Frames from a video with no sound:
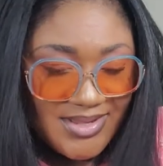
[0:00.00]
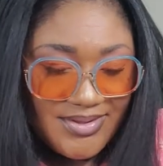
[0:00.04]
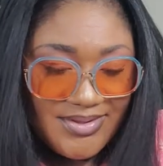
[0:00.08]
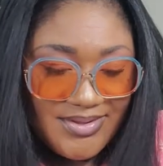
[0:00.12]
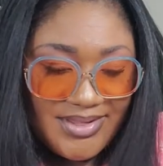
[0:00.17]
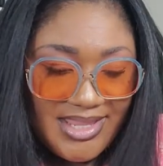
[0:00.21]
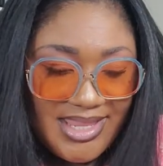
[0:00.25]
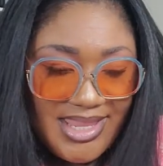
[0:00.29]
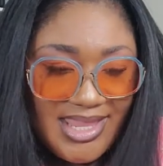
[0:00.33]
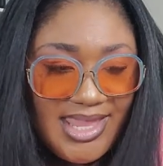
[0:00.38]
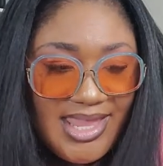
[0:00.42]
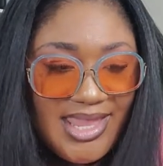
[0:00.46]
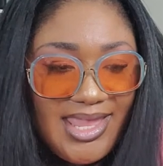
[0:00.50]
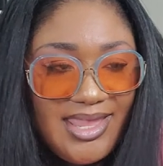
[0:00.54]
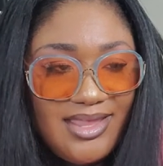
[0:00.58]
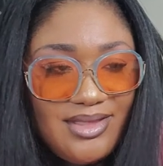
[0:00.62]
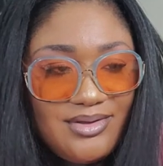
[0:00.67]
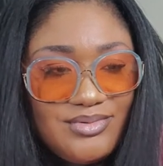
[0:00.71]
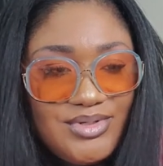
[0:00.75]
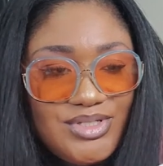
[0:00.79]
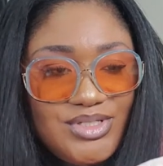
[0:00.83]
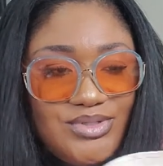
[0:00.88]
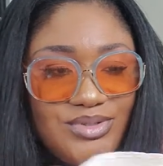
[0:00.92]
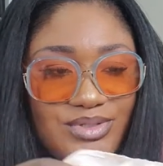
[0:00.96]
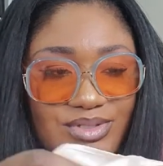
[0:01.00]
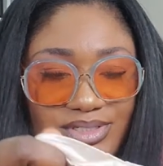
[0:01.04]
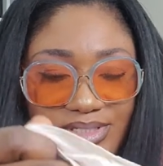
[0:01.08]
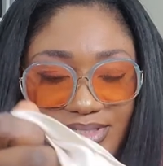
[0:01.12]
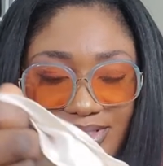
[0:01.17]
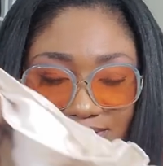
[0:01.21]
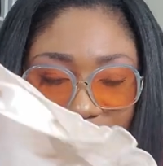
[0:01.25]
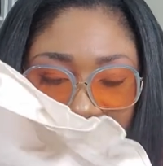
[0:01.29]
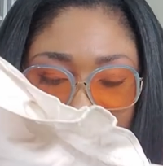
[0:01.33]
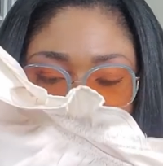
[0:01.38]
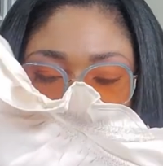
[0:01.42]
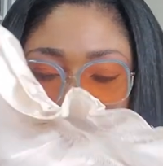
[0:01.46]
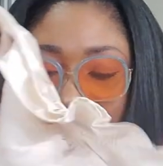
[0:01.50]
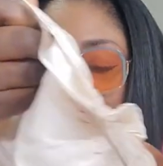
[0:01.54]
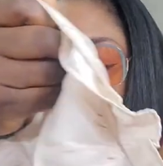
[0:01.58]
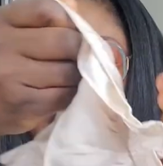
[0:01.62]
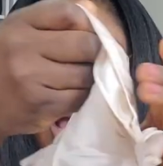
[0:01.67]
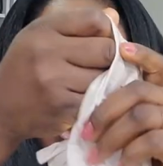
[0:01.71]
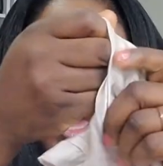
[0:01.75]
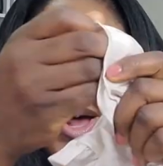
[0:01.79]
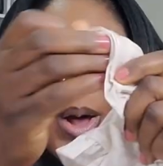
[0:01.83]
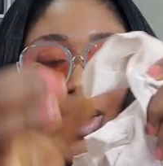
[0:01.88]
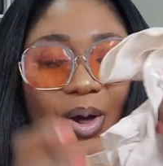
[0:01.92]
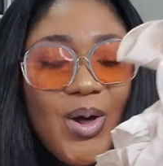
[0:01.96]
Okay, which was,
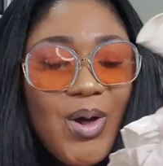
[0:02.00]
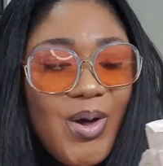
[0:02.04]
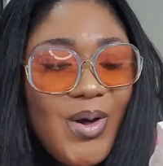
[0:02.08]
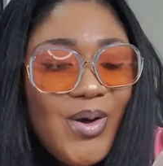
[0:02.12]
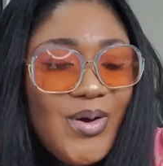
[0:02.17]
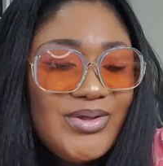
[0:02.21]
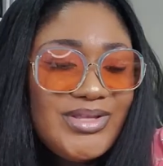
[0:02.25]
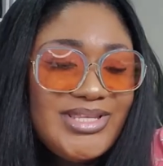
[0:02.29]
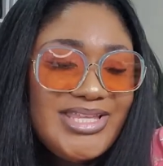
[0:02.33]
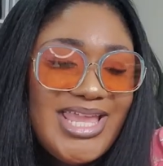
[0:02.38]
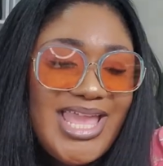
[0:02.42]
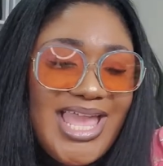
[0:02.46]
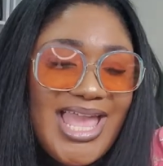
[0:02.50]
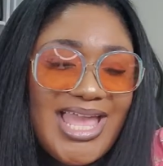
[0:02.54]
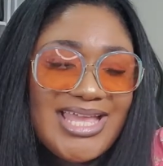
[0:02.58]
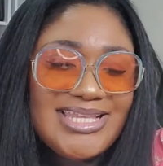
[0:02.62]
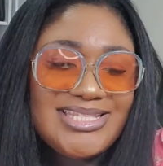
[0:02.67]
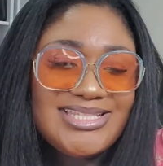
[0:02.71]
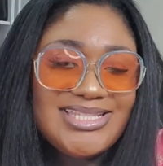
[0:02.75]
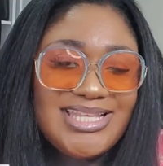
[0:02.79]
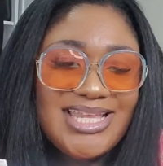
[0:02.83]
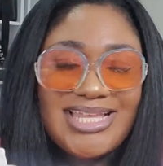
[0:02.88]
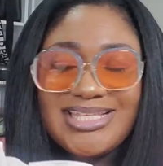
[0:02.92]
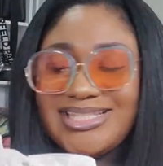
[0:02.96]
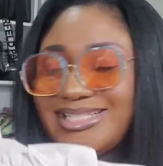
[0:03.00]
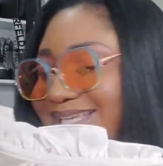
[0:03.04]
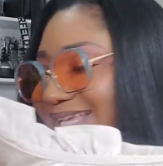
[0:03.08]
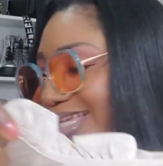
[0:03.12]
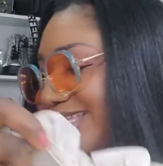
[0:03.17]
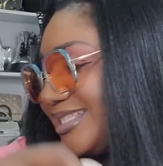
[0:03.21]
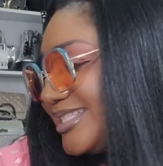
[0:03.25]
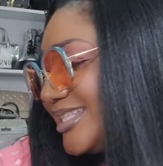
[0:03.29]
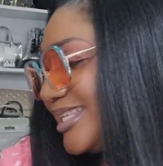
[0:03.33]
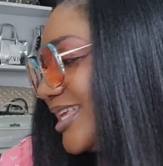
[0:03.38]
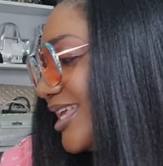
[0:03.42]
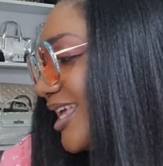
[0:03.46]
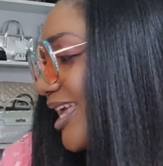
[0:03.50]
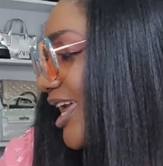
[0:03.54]
oh yes, yes, yes,